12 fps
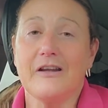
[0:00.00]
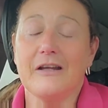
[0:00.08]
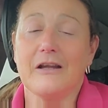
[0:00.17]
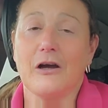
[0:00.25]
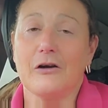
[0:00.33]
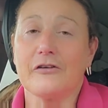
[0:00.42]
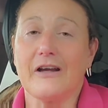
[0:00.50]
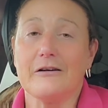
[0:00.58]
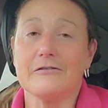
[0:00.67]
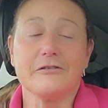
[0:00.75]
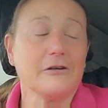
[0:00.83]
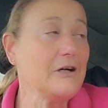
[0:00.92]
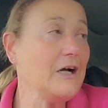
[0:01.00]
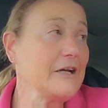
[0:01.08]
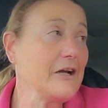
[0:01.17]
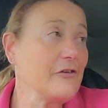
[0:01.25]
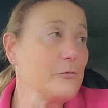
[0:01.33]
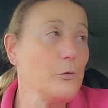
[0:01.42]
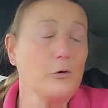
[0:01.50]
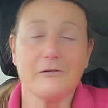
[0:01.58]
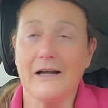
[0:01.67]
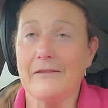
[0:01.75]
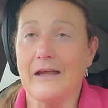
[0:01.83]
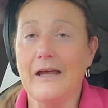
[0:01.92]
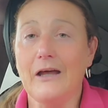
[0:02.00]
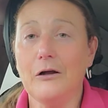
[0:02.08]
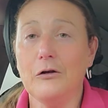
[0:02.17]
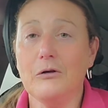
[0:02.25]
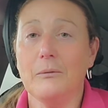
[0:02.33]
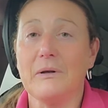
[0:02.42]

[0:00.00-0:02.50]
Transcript: Take the girls out for a nice walk around the hill